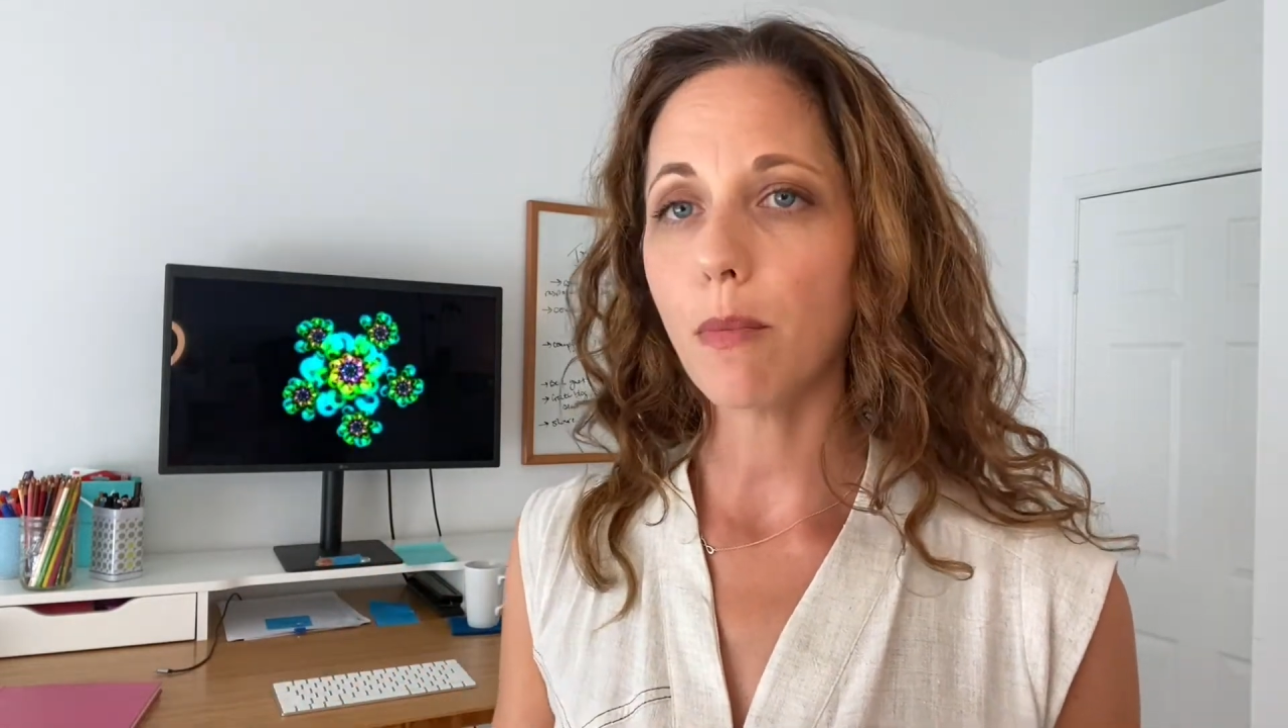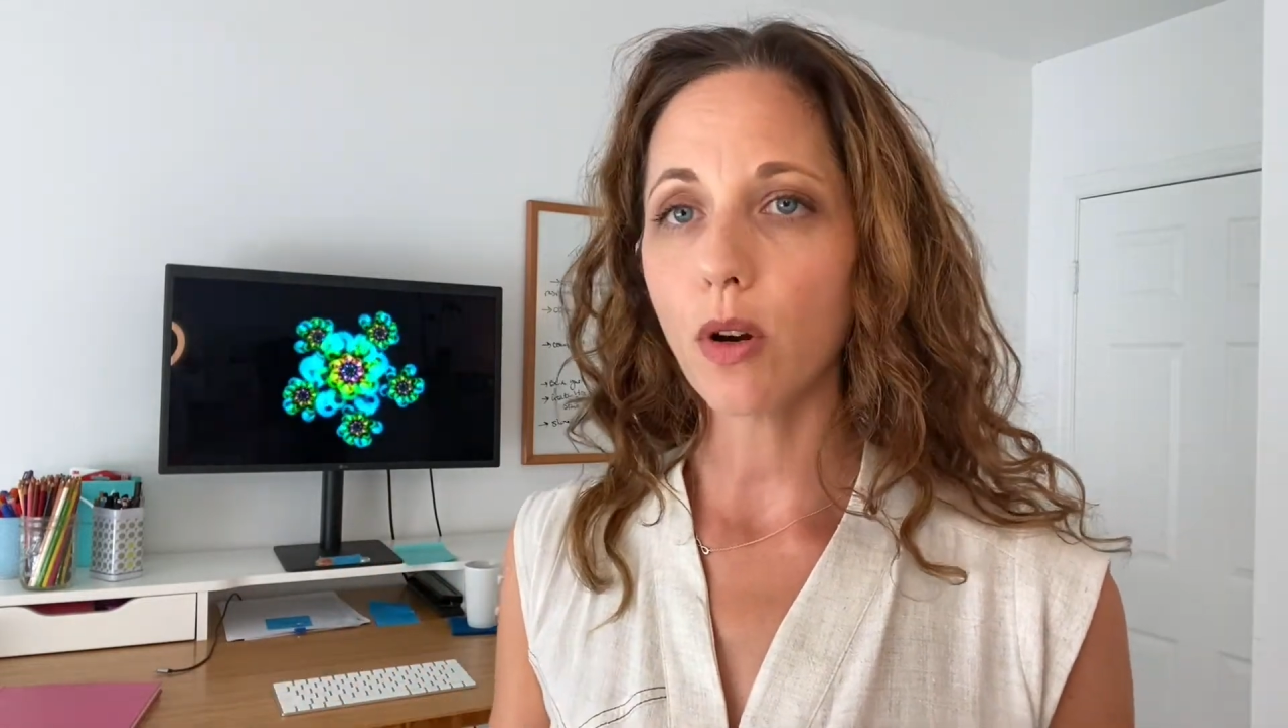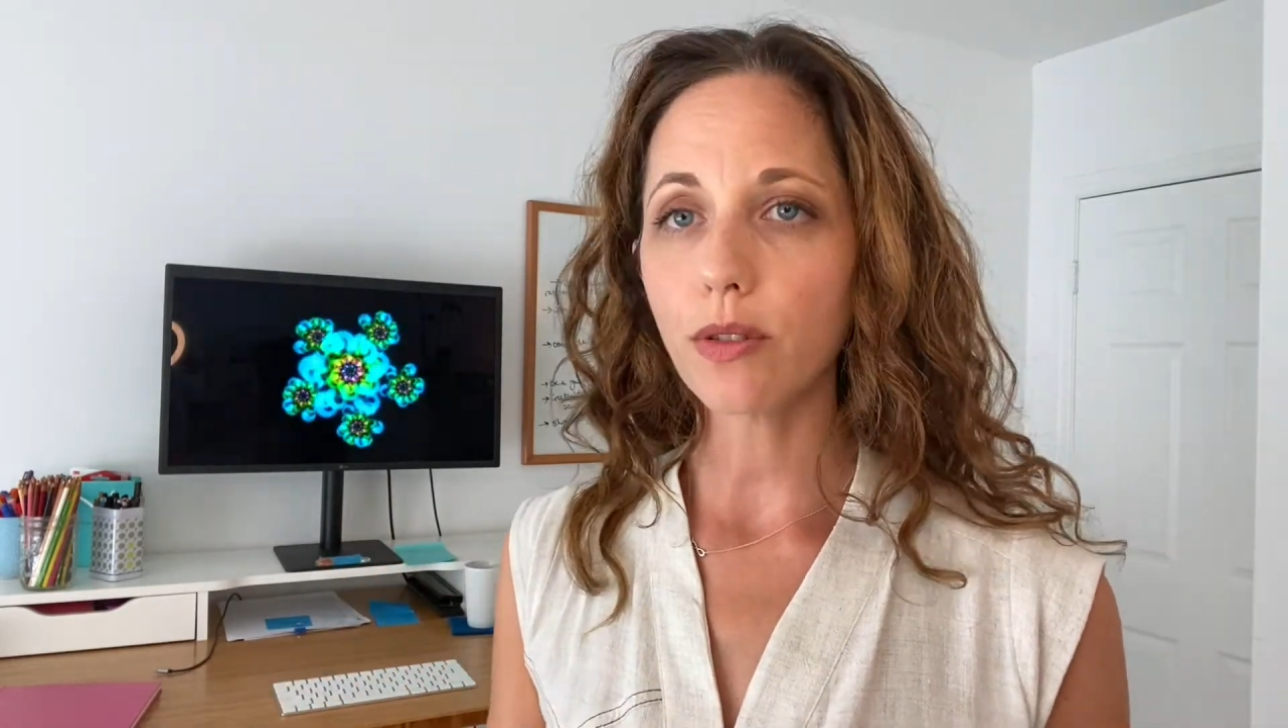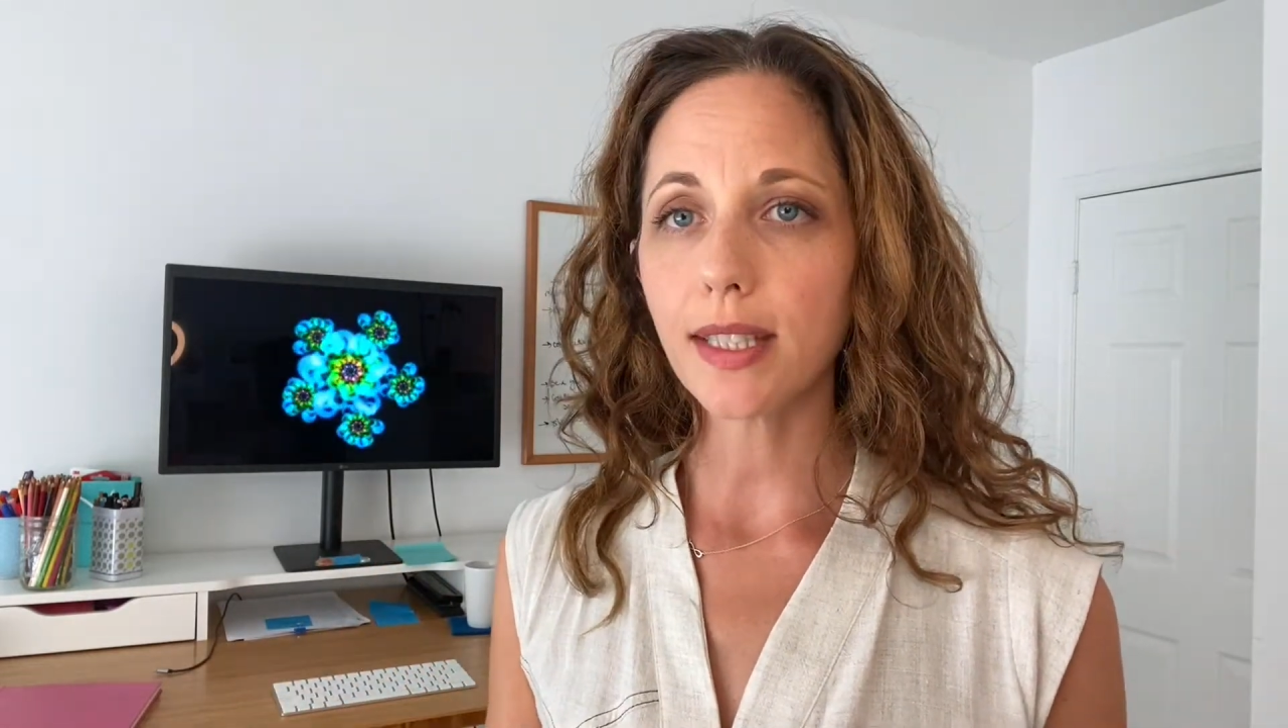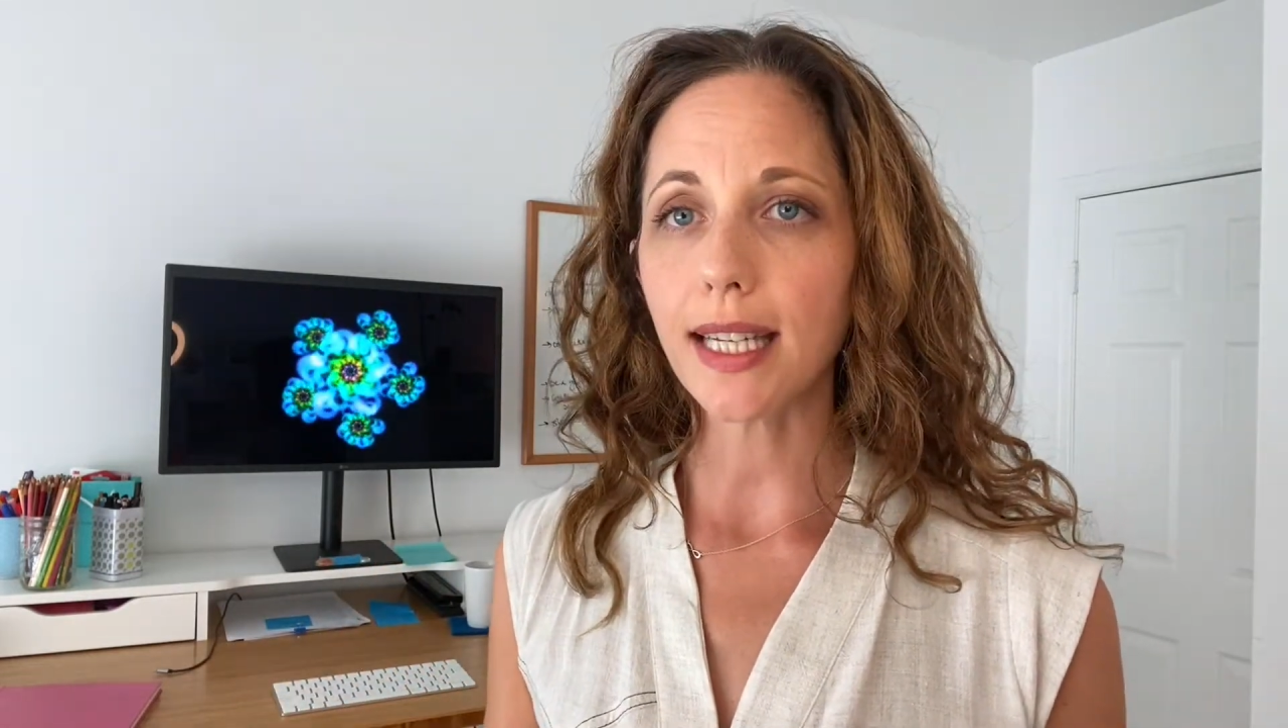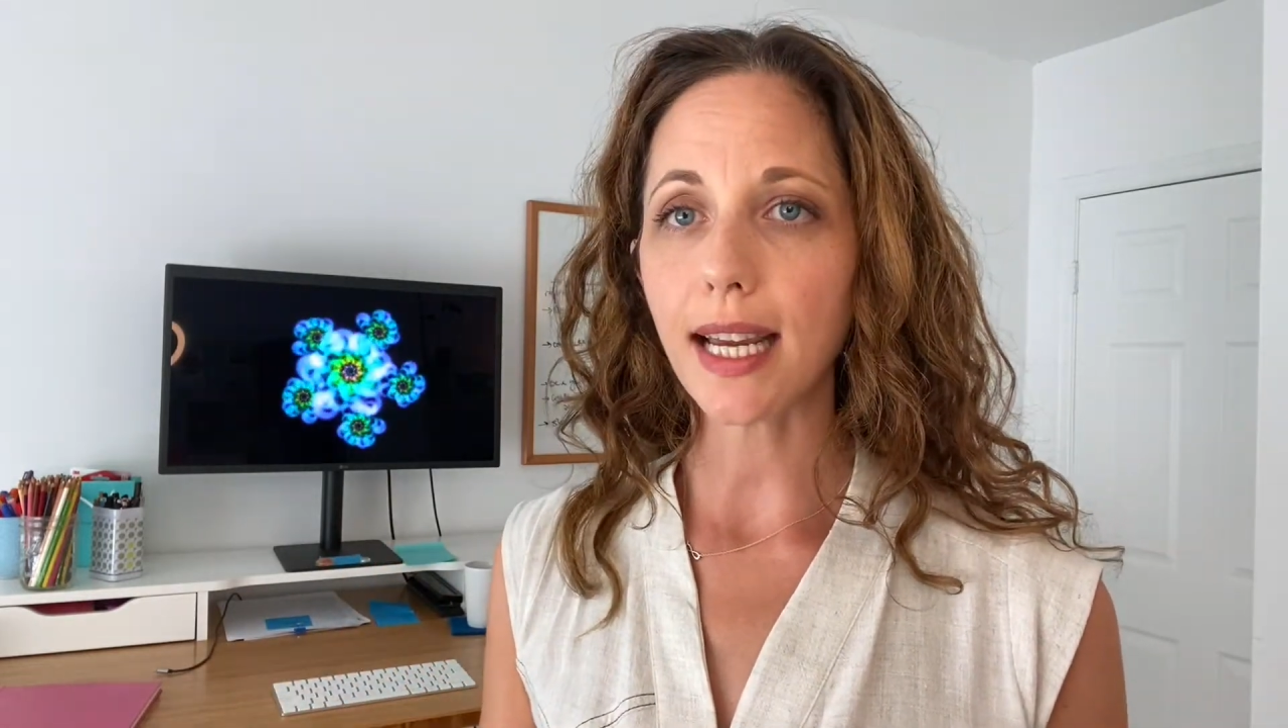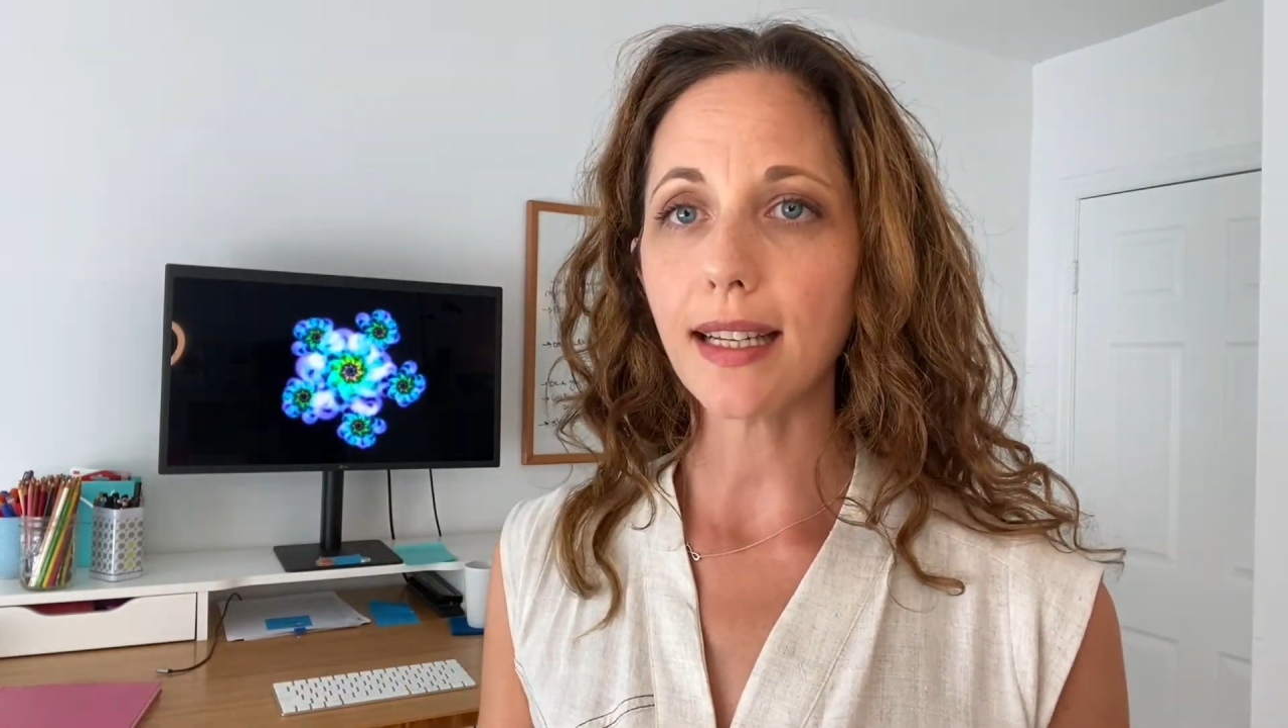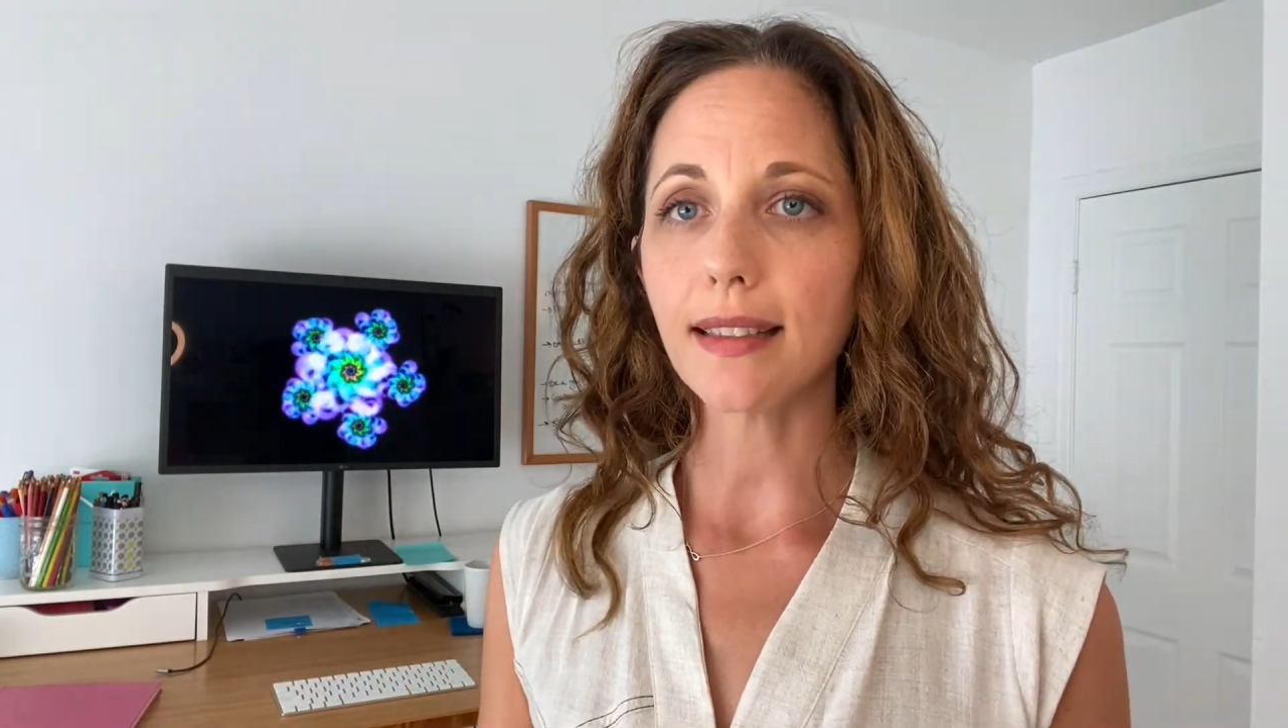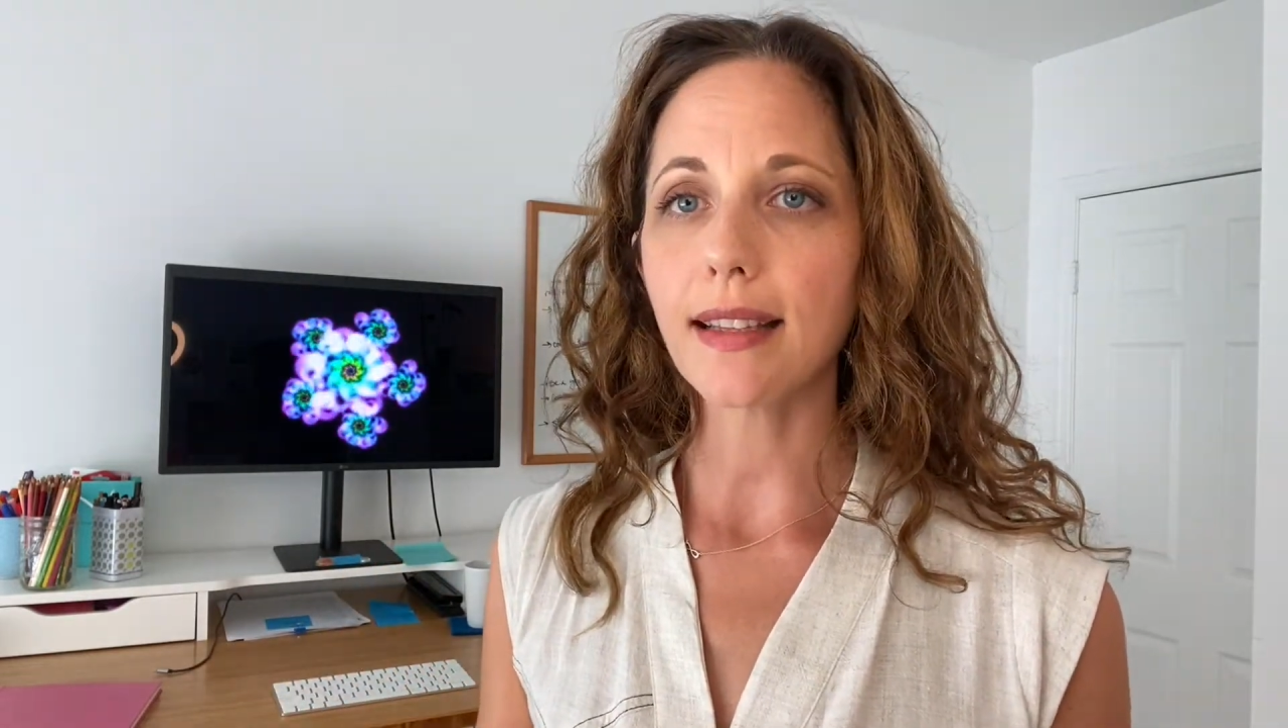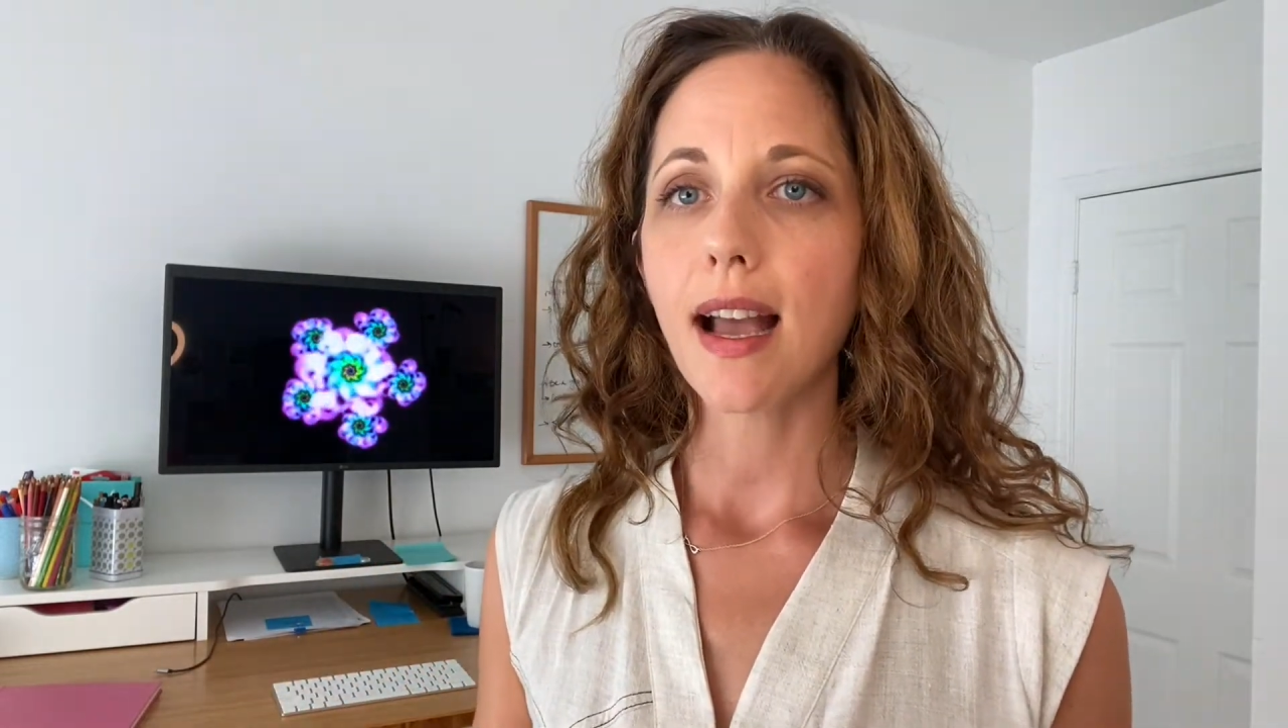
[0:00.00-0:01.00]
most
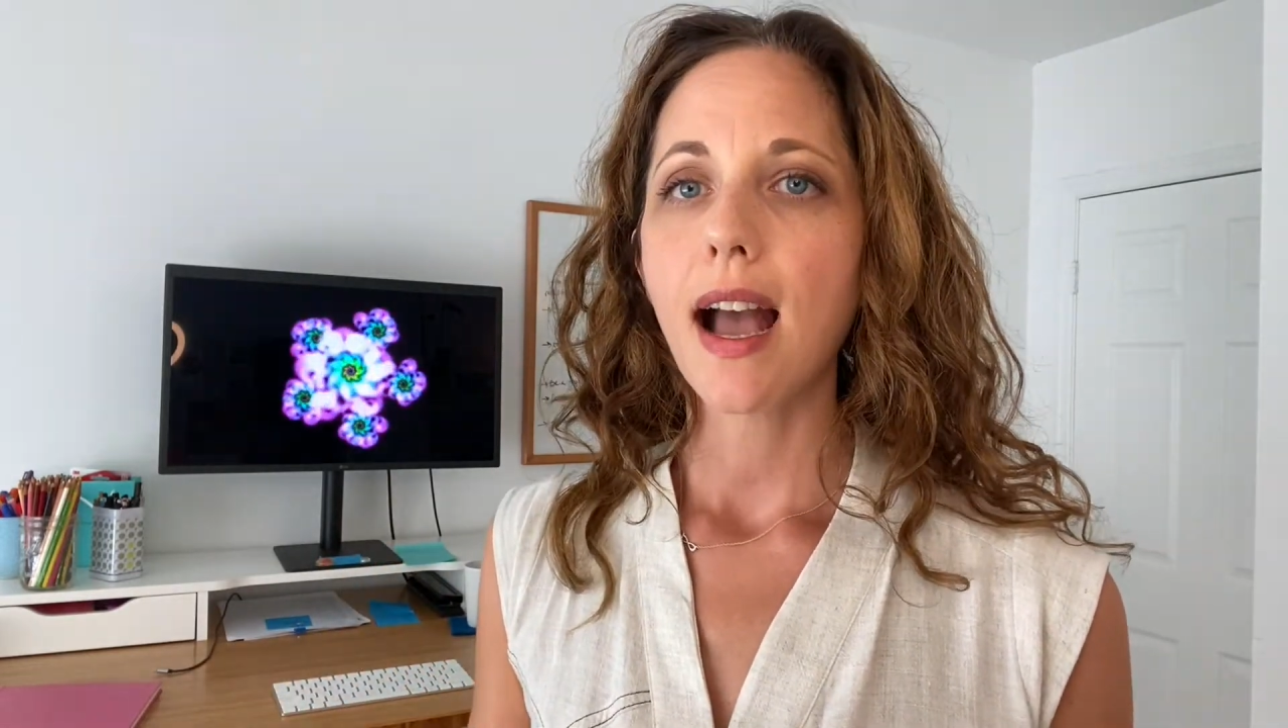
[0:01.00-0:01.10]
days,